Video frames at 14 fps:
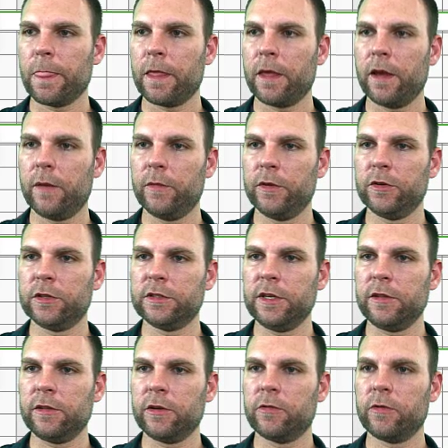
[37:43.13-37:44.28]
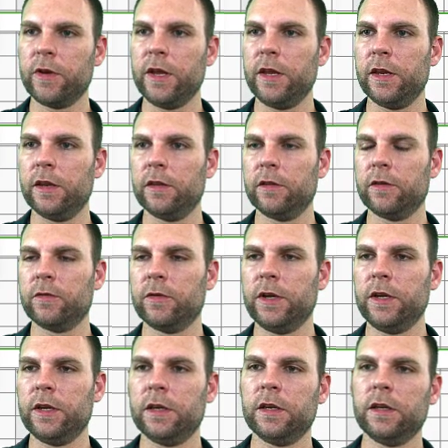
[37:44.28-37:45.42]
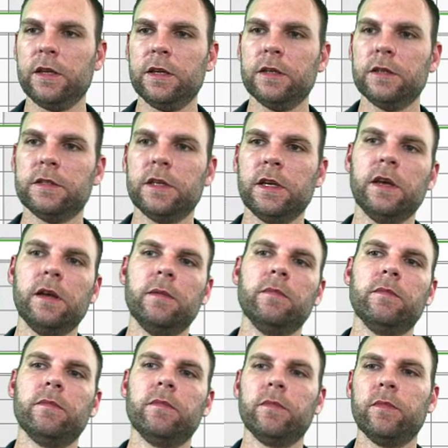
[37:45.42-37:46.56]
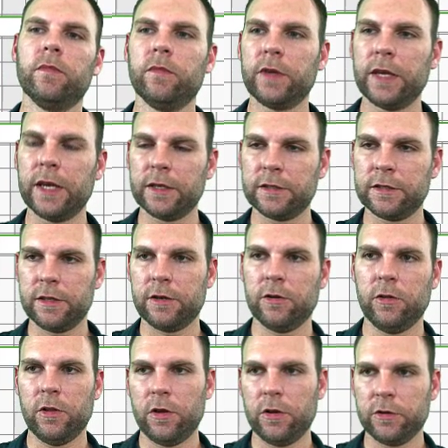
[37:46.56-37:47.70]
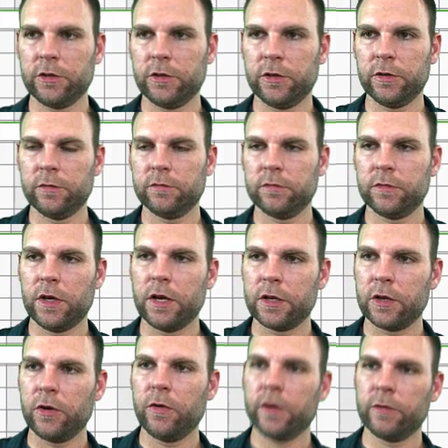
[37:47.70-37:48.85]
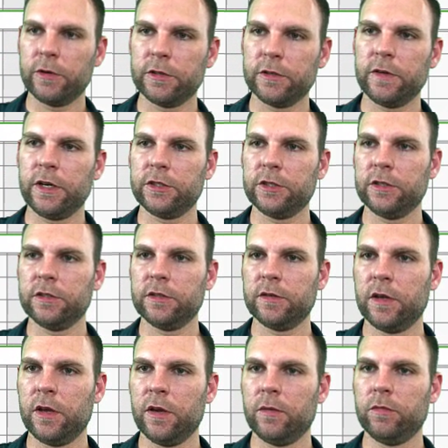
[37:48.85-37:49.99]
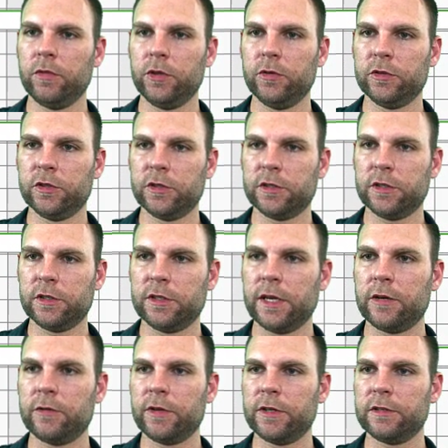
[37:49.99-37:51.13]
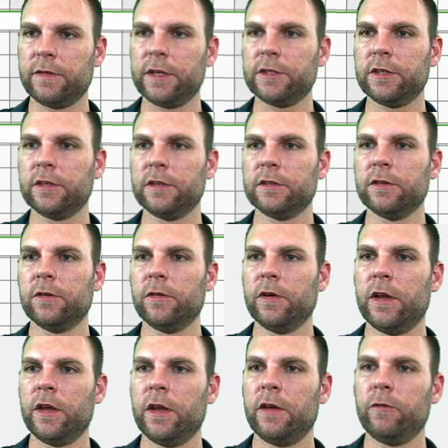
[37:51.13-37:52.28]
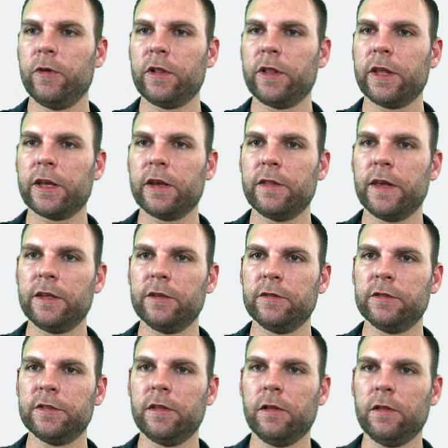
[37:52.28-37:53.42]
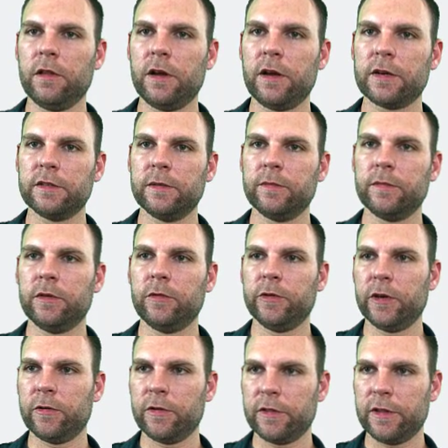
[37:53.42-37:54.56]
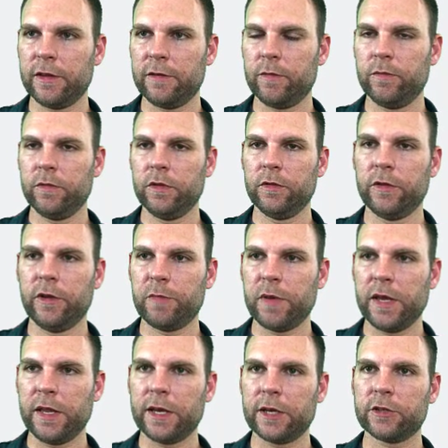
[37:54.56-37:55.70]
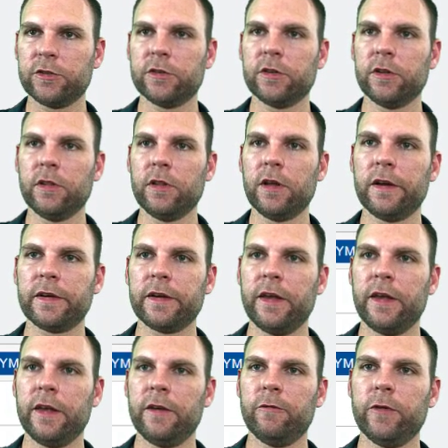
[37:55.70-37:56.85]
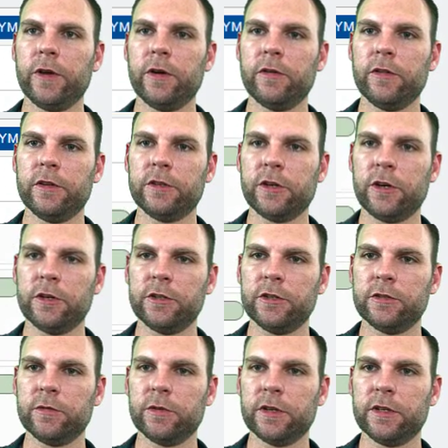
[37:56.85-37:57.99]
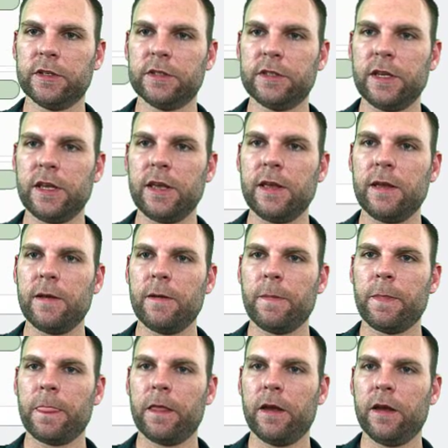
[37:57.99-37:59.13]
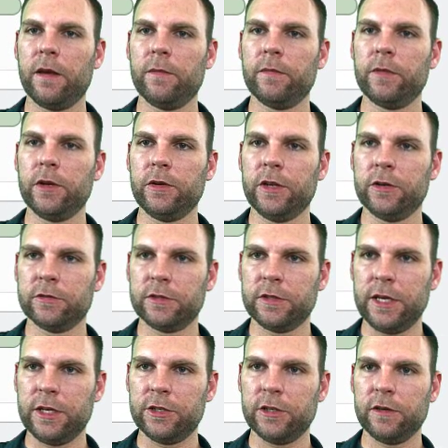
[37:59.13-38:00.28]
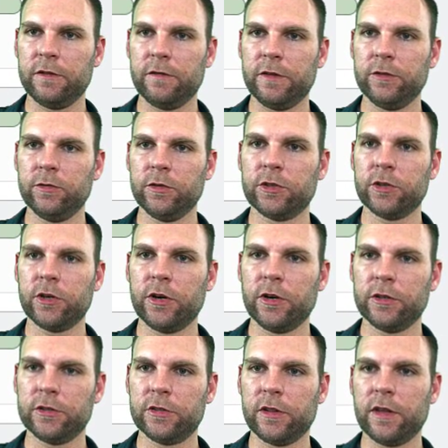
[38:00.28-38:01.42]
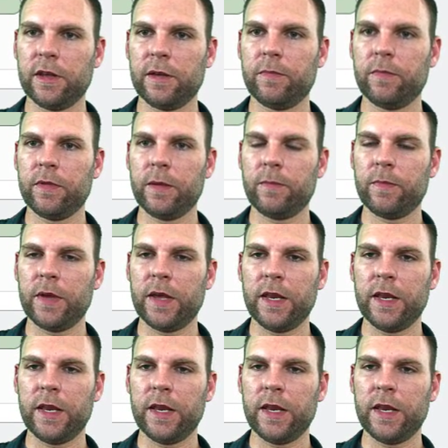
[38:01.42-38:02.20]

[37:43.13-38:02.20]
And you can see the green. The green is guests that are long-term, ongoing reservations. Blue is just a standard reservation. So if we click on that, you'll see the lock symbol. We know that they've paid extra to lock. If we go to the charges, we're going to see, here's each individual charge. So they paid